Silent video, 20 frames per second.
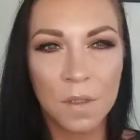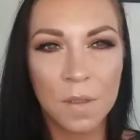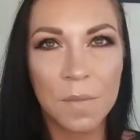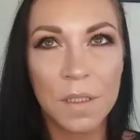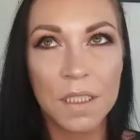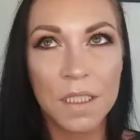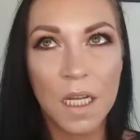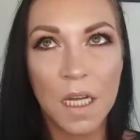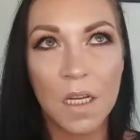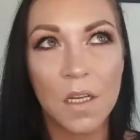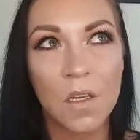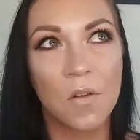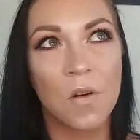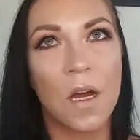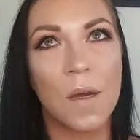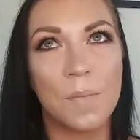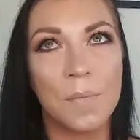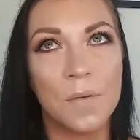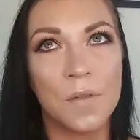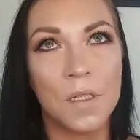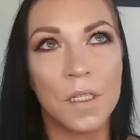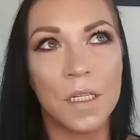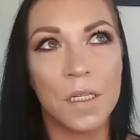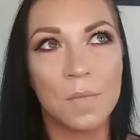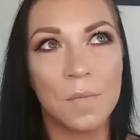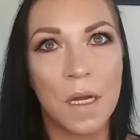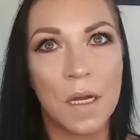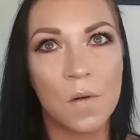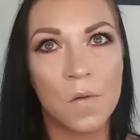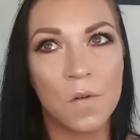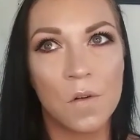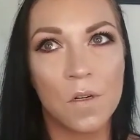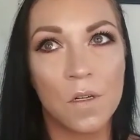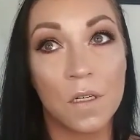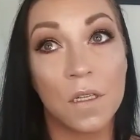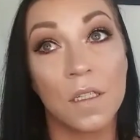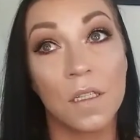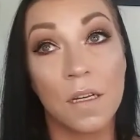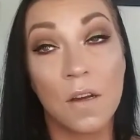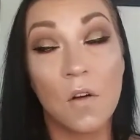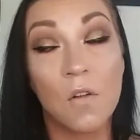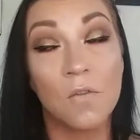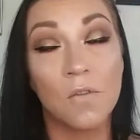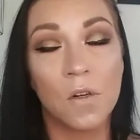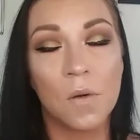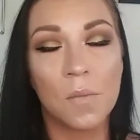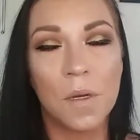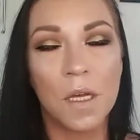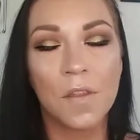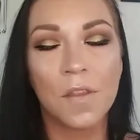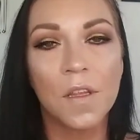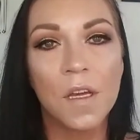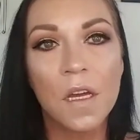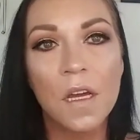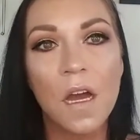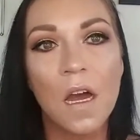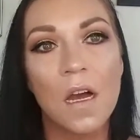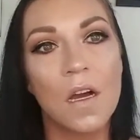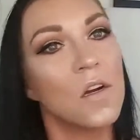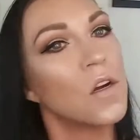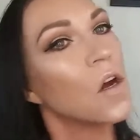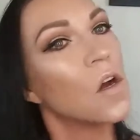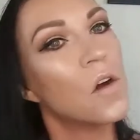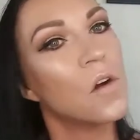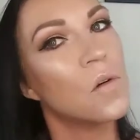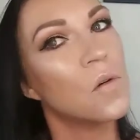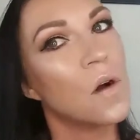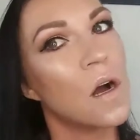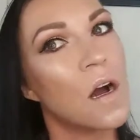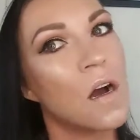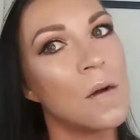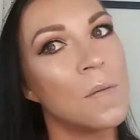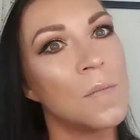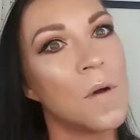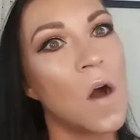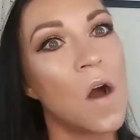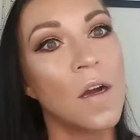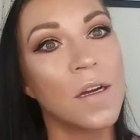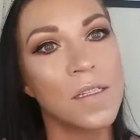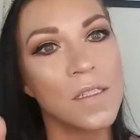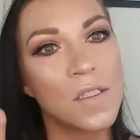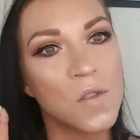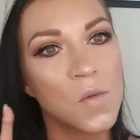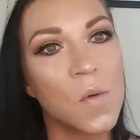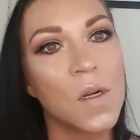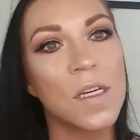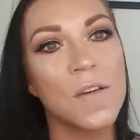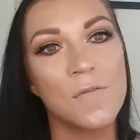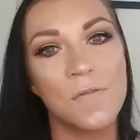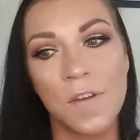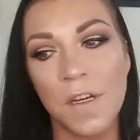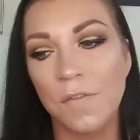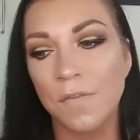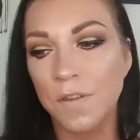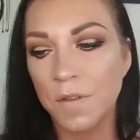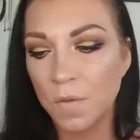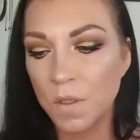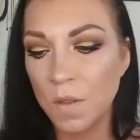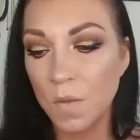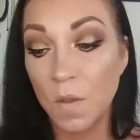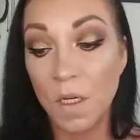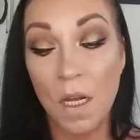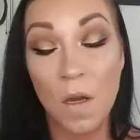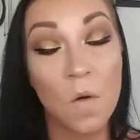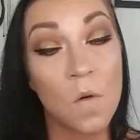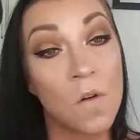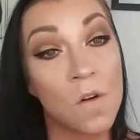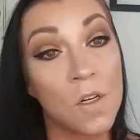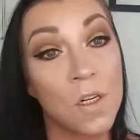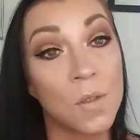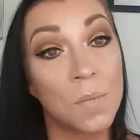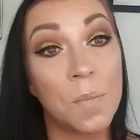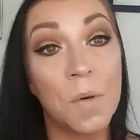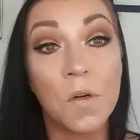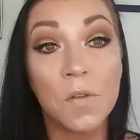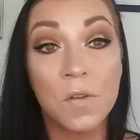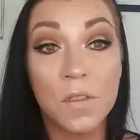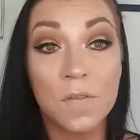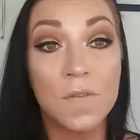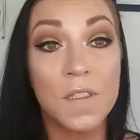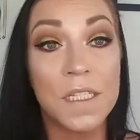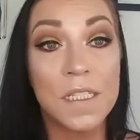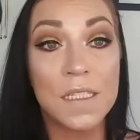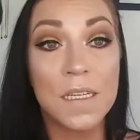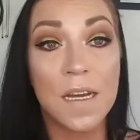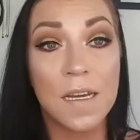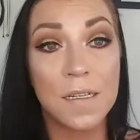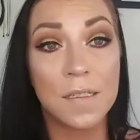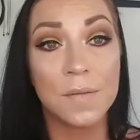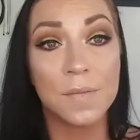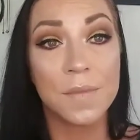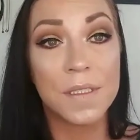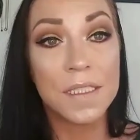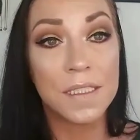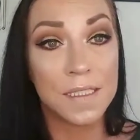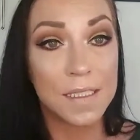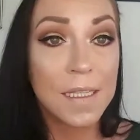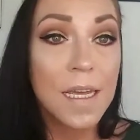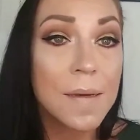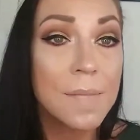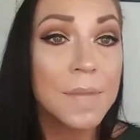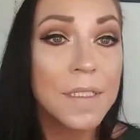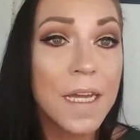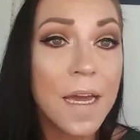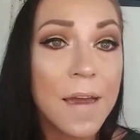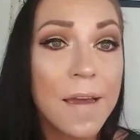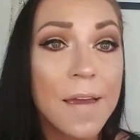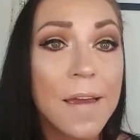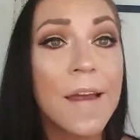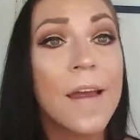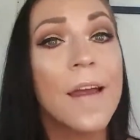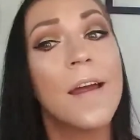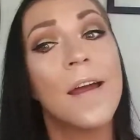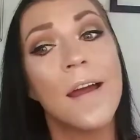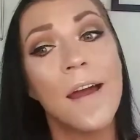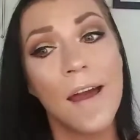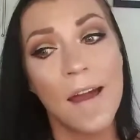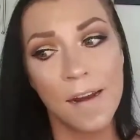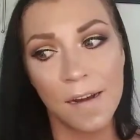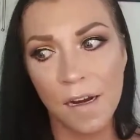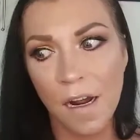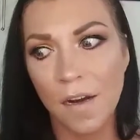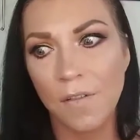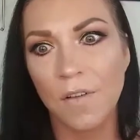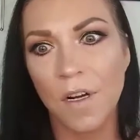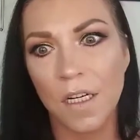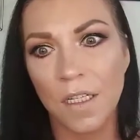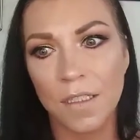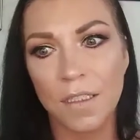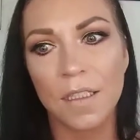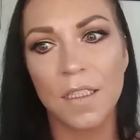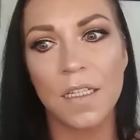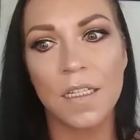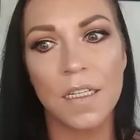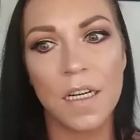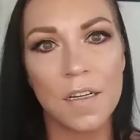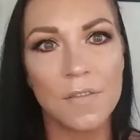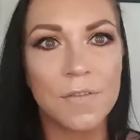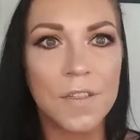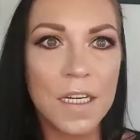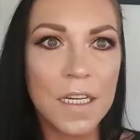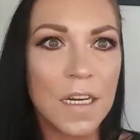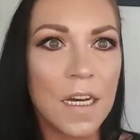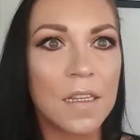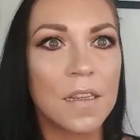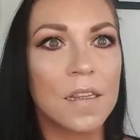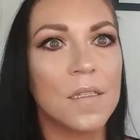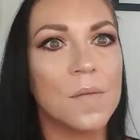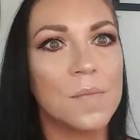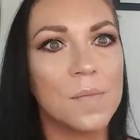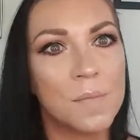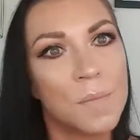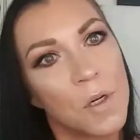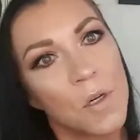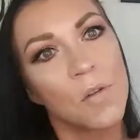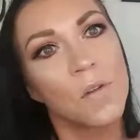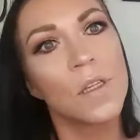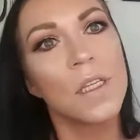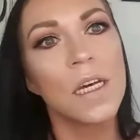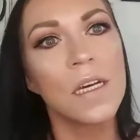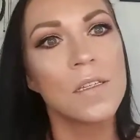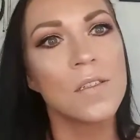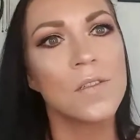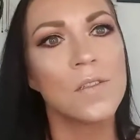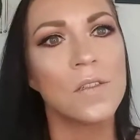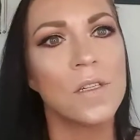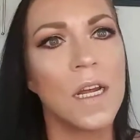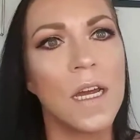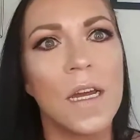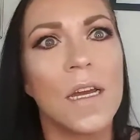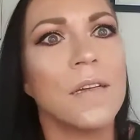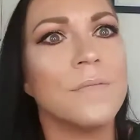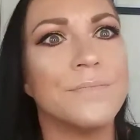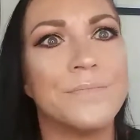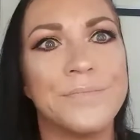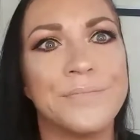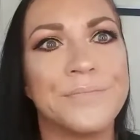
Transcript: Let me tell you, I put in my order uh, over a month ago. Um, August 25th was when I ordered both of these items, same day. And ironically enough, I got them both yesterday.